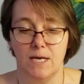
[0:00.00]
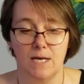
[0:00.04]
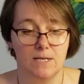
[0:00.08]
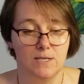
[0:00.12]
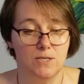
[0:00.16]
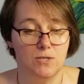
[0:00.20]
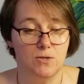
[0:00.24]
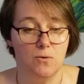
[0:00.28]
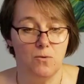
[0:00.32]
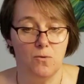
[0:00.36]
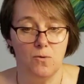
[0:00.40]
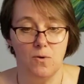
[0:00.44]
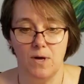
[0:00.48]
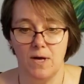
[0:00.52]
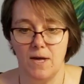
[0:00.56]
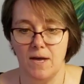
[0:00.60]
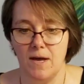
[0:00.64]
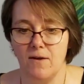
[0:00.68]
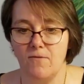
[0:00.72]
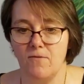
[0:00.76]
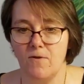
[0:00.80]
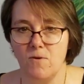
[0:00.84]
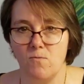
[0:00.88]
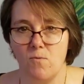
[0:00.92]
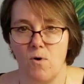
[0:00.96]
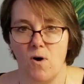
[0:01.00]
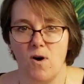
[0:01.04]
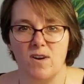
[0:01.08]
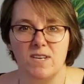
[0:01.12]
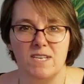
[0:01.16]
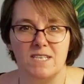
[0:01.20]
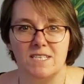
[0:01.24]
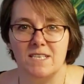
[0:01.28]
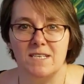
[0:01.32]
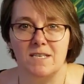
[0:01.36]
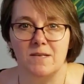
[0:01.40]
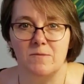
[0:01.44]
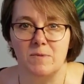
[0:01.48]
So every wand
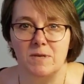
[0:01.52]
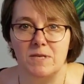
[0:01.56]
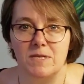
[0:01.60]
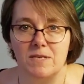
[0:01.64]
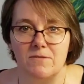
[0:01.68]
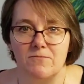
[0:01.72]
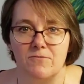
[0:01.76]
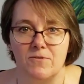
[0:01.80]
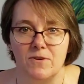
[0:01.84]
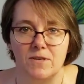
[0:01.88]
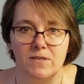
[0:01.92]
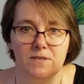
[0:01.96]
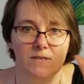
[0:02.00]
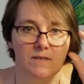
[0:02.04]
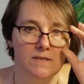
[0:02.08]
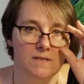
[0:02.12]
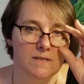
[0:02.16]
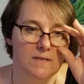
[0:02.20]
is going to be different.